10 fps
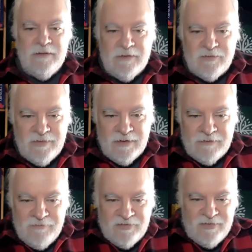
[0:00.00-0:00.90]
Let's see, I
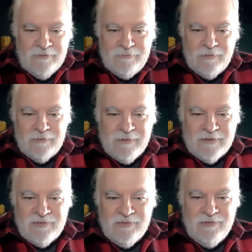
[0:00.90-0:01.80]
haven't seen the full
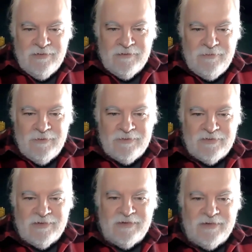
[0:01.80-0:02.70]
question. Do I
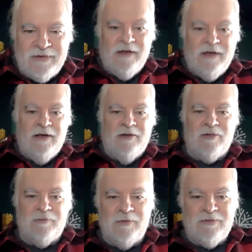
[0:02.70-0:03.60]
focus on it?
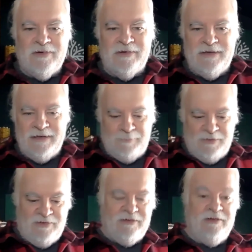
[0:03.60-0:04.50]
Do I focus on any
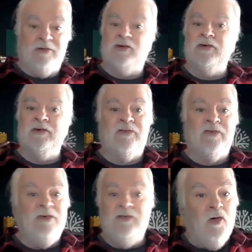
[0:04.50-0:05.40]
particular
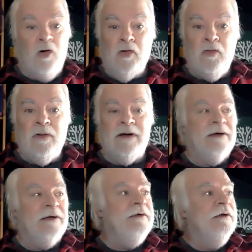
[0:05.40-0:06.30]
currencies? No,
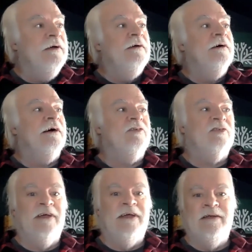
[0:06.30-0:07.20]
I
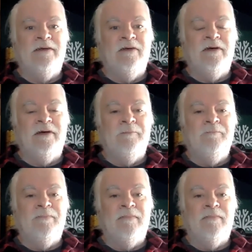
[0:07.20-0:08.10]
scan
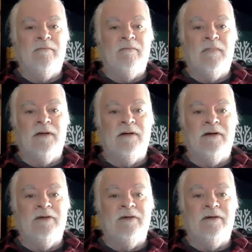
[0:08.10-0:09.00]

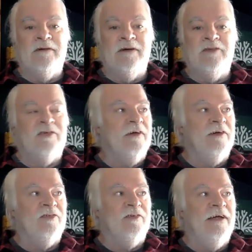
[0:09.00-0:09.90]

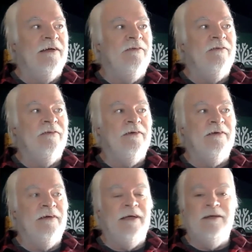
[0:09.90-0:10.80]
I scan
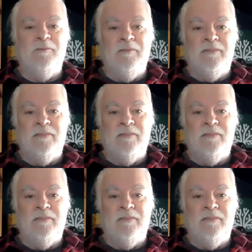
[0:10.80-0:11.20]
the